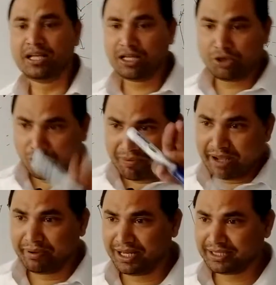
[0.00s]
low
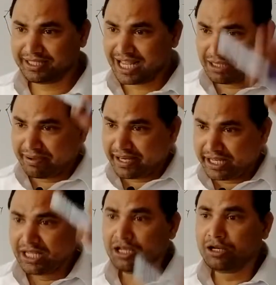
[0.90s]
wavelength. It has a
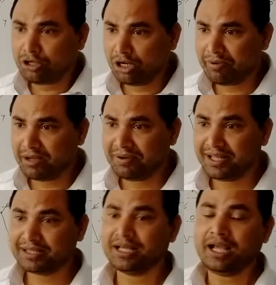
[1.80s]
very low wavelength.